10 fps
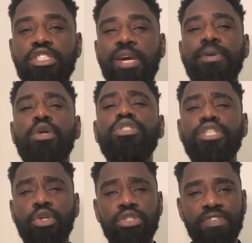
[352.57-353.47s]
because Chioma
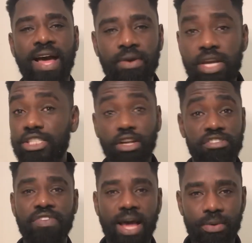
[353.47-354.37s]
knows she knows flowers, she
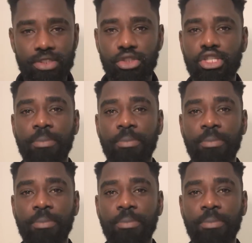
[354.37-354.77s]
loves flowers,